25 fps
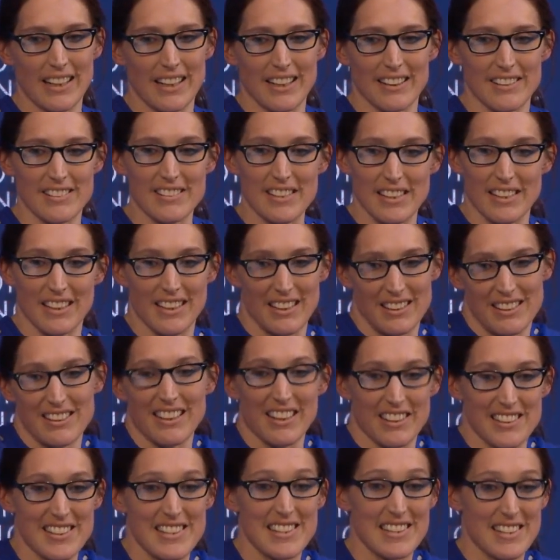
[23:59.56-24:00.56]

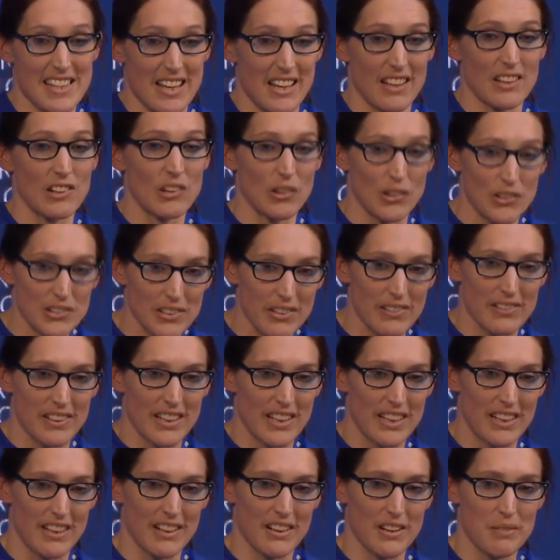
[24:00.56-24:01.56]
I say, a lot of
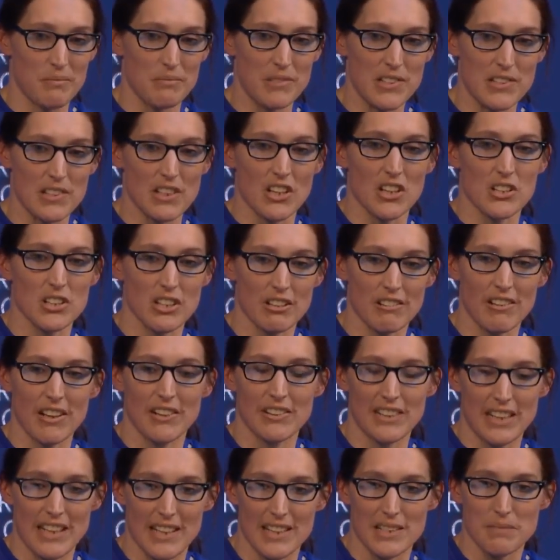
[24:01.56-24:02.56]
the discussion
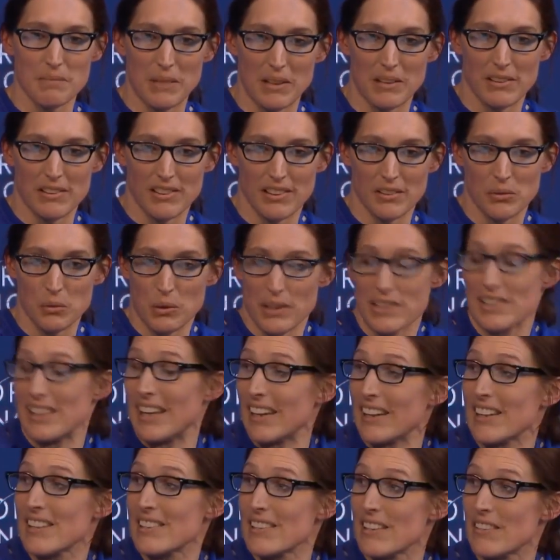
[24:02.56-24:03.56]
around it has been quite
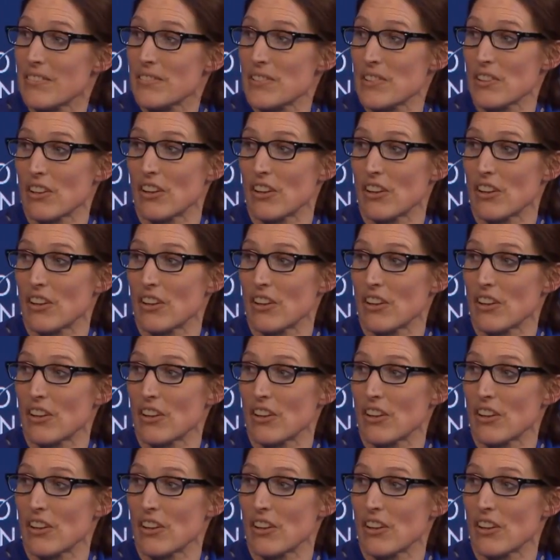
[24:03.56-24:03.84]
negative.